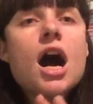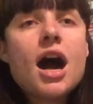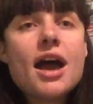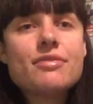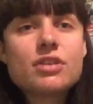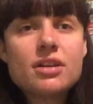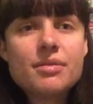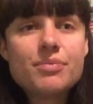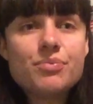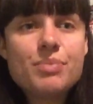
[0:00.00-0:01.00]
I've got
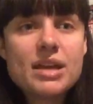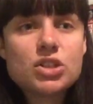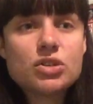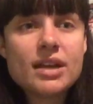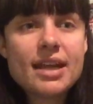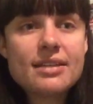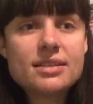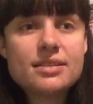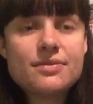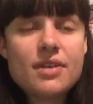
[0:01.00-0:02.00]
to make sure I get
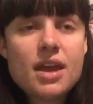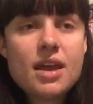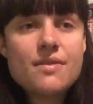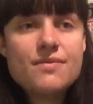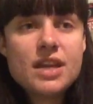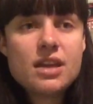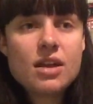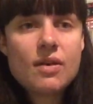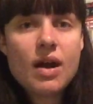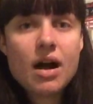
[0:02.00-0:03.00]
this
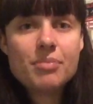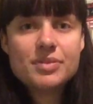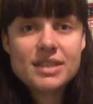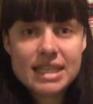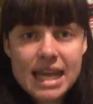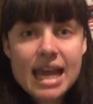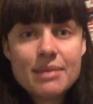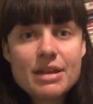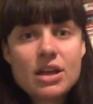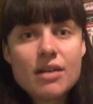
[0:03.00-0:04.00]
video up today.